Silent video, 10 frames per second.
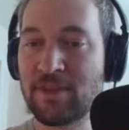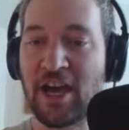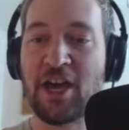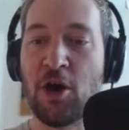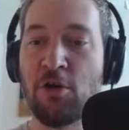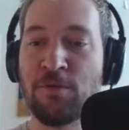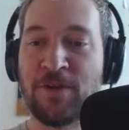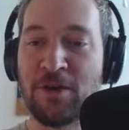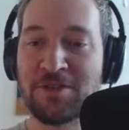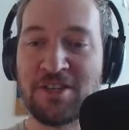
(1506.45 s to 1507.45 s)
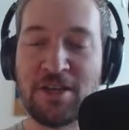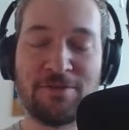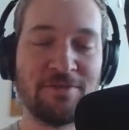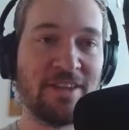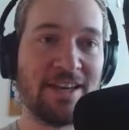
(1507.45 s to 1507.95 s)
I own
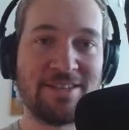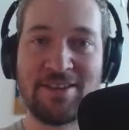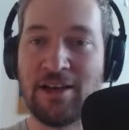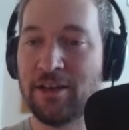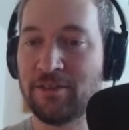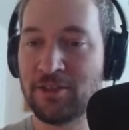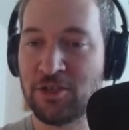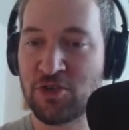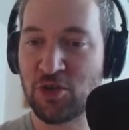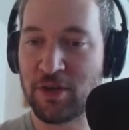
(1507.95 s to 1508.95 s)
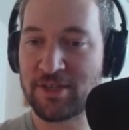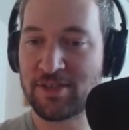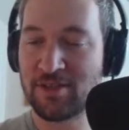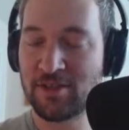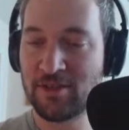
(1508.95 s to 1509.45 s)
Failsafe. Nice, Todd. Good choice.
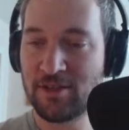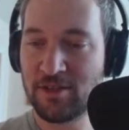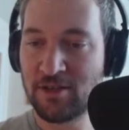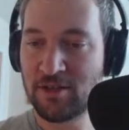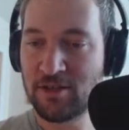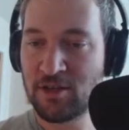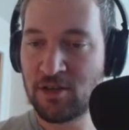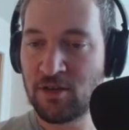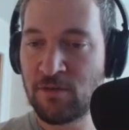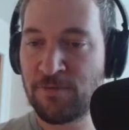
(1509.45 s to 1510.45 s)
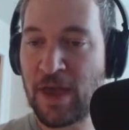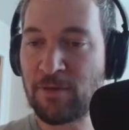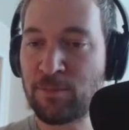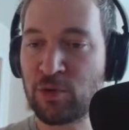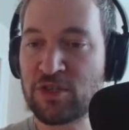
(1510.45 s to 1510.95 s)

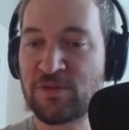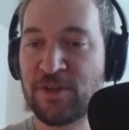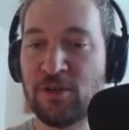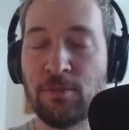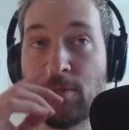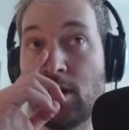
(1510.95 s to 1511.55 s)
Favorite British film?